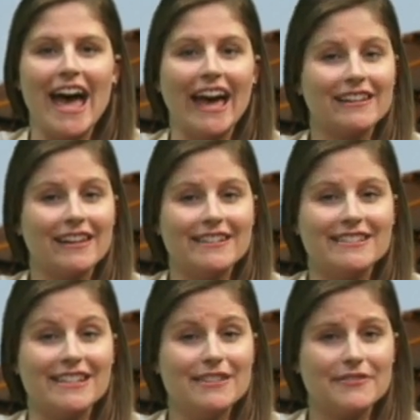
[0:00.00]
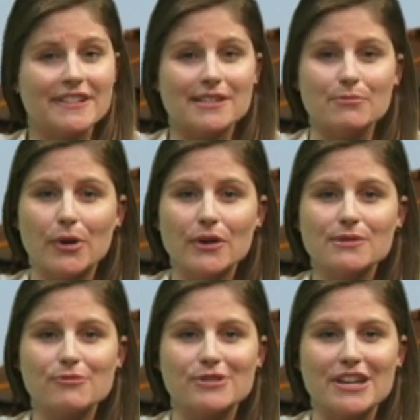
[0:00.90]
Adelaide's in for some
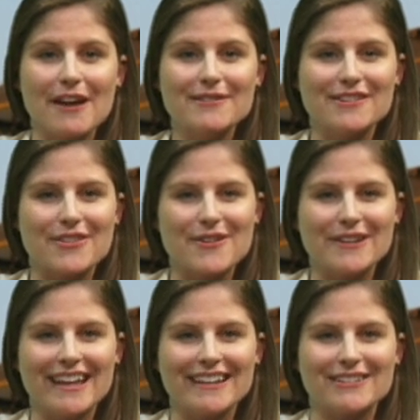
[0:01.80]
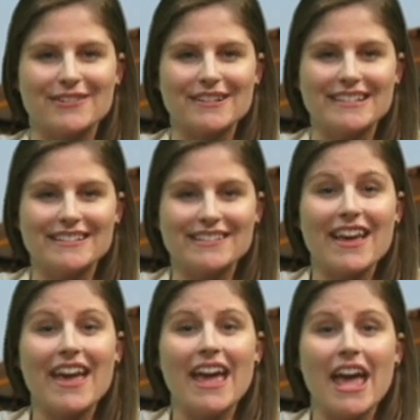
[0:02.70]
possible showers and 38 degrees.
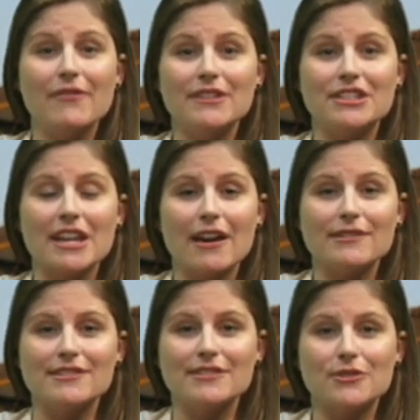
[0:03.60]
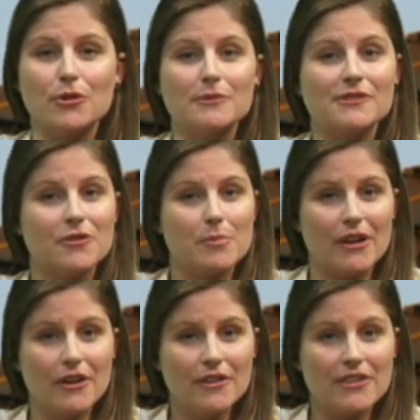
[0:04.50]
Heavy showers and storms for
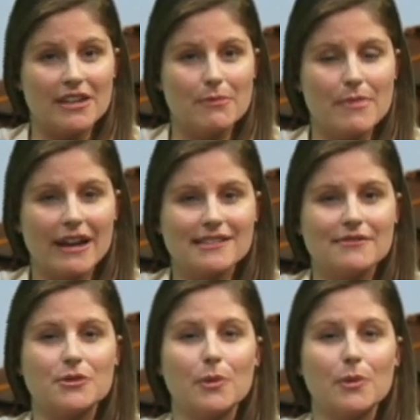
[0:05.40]
Perth and a max of